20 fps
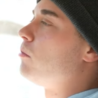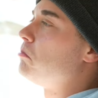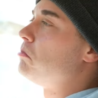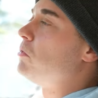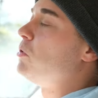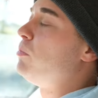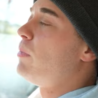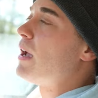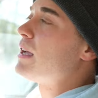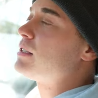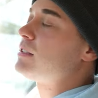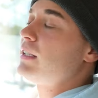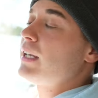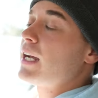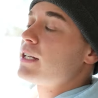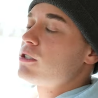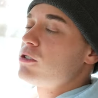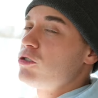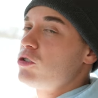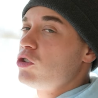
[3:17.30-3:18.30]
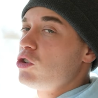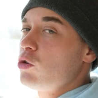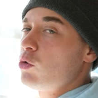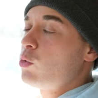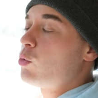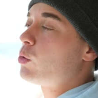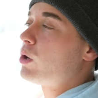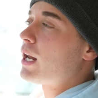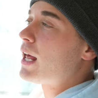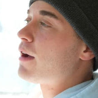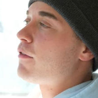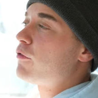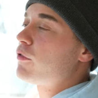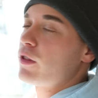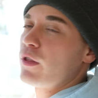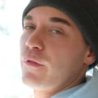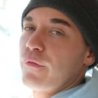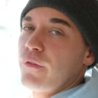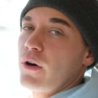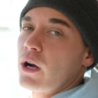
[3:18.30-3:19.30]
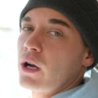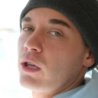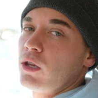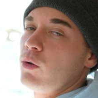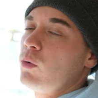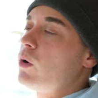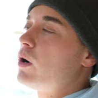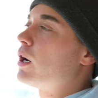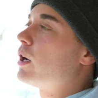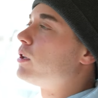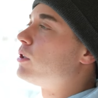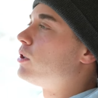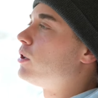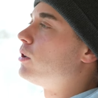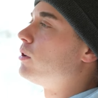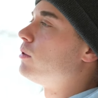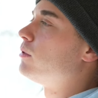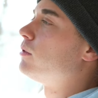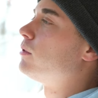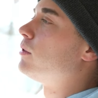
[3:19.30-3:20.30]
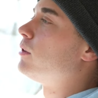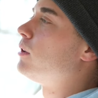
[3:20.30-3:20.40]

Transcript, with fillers: you basically get to do whatever the fuck you want to do.